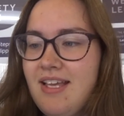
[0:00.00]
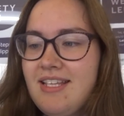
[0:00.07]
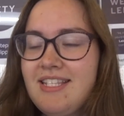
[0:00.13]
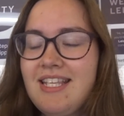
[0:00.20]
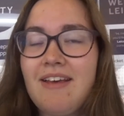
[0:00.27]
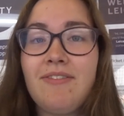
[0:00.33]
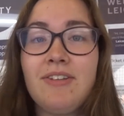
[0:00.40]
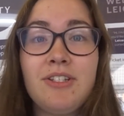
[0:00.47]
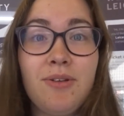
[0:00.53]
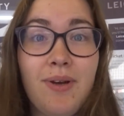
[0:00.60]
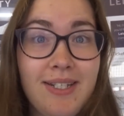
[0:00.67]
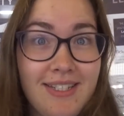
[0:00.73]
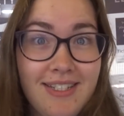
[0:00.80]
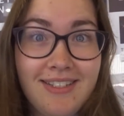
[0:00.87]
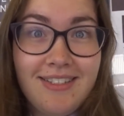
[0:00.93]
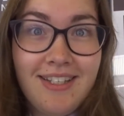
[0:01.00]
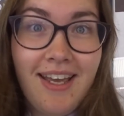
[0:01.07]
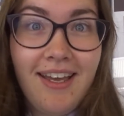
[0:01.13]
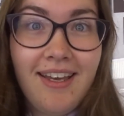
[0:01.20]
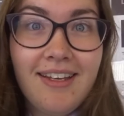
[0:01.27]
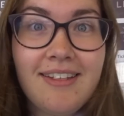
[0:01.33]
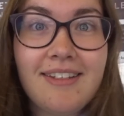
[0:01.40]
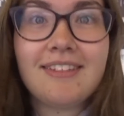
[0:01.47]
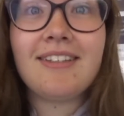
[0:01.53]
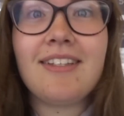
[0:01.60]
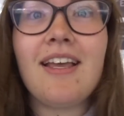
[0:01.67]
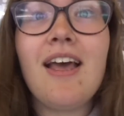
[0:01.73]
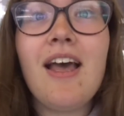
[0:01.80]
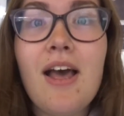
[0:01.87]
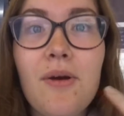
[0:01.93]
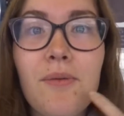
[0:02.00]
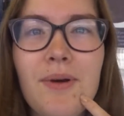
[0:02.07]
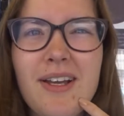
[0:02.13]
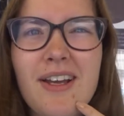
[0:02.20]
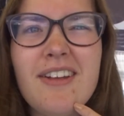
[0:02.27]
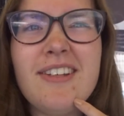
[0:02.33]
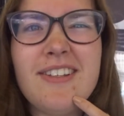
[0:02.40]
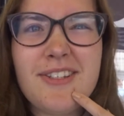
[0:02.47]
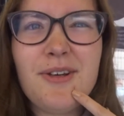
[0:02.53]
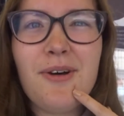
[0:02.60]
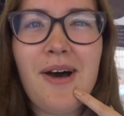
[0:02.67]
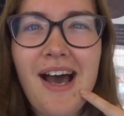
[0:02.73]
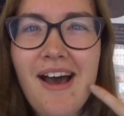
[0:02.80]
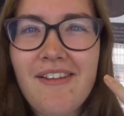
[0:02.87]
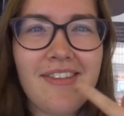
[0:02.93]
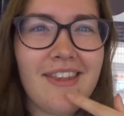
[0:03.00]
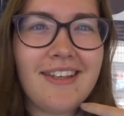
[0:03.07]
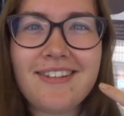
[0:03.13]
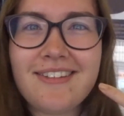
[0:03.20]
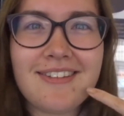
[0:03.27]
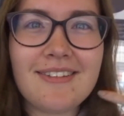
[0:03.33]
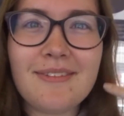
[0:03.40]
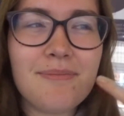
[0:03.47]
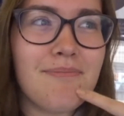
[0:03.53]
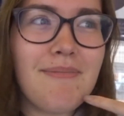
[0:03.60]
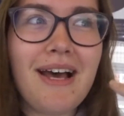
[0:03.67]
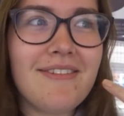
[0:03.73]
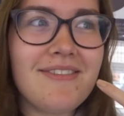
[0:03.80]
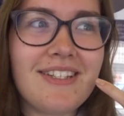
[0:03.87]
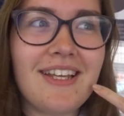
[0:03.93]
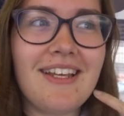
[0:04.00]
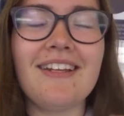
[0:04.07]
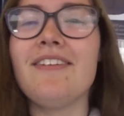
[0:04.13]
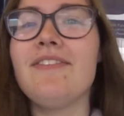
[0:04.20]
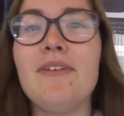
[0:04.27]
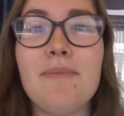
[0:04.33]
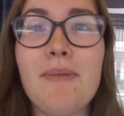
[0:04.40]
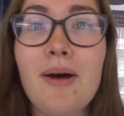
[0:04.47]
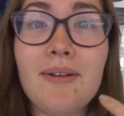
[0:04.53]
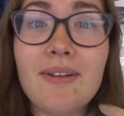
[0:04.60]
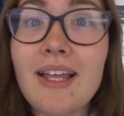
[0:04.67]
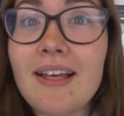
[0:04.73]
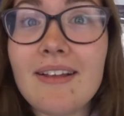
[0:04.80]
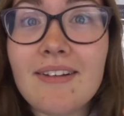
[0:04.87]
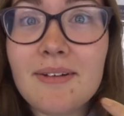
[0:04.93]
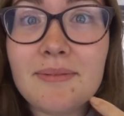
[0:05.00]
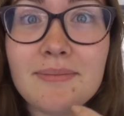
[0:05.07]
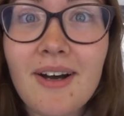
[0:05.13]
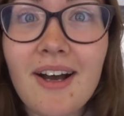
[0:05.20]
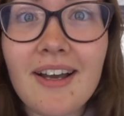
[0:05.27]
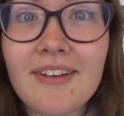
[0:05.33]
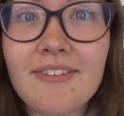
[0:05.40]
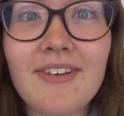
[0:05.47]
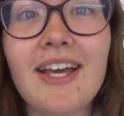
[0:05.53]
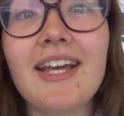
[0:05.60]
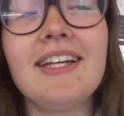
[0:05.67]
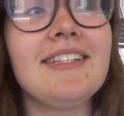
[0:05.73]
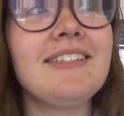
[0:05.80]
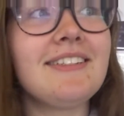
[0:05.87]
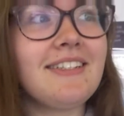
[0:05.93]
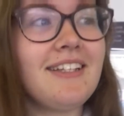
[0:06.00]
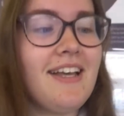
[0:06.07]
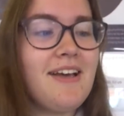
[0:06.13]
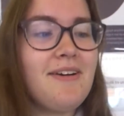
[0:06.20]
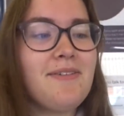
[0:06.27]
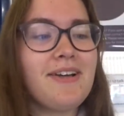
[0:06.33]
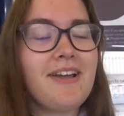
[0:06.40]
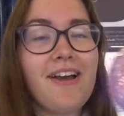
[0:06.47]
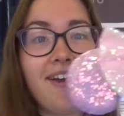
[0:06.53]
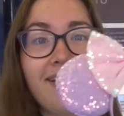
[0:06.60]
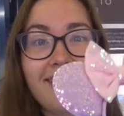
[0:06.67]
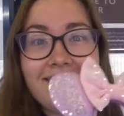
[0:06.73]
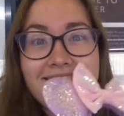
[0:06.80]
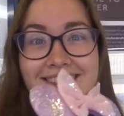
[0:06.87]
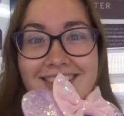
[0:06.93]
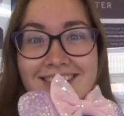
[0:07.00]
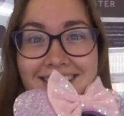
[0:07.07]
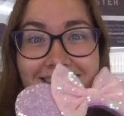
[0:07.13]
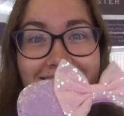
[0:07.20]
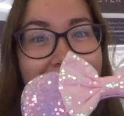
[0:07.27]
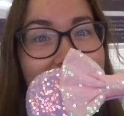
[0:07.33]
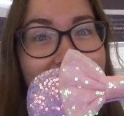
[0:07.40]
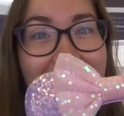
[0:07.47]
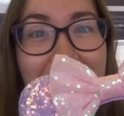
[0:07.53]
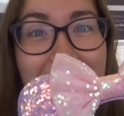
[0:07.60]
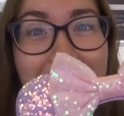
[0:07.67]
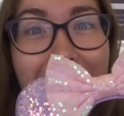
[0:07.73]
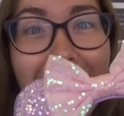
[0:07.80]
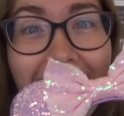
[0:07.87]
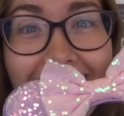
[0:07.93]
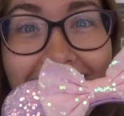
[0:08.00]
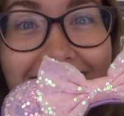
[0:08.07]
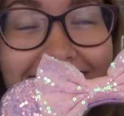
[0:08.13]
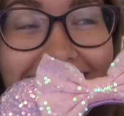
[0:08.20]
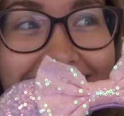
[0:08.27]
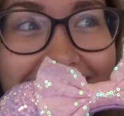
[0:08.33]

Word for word: 7.26. We're gonna sort out this mountain of a molehill on my face. We're going to Disneyland Paris